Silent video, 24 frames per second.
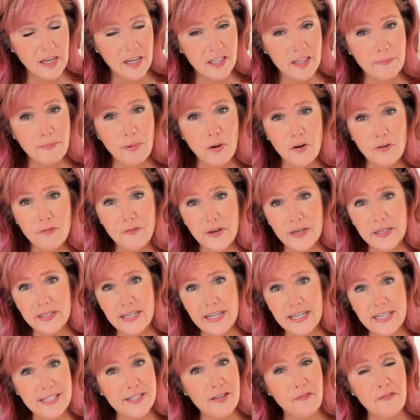The
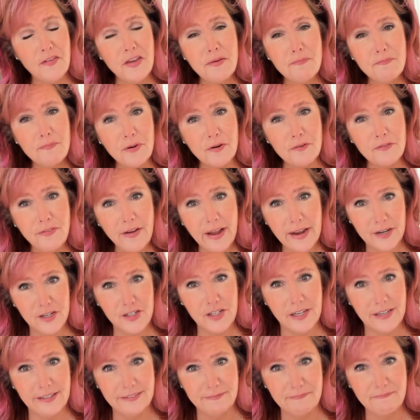perfectness of
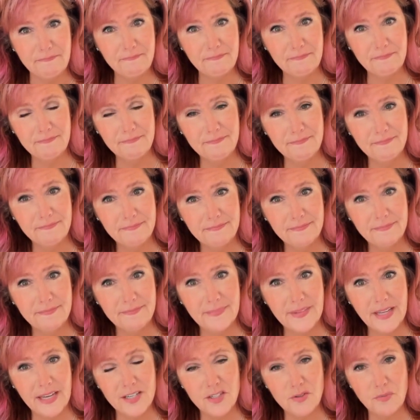imperfection
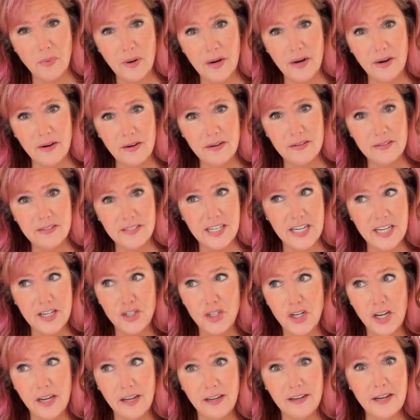is where
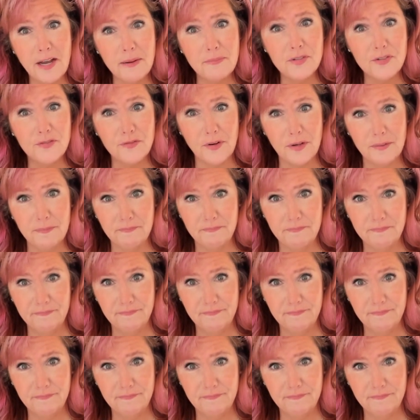teaching comes from.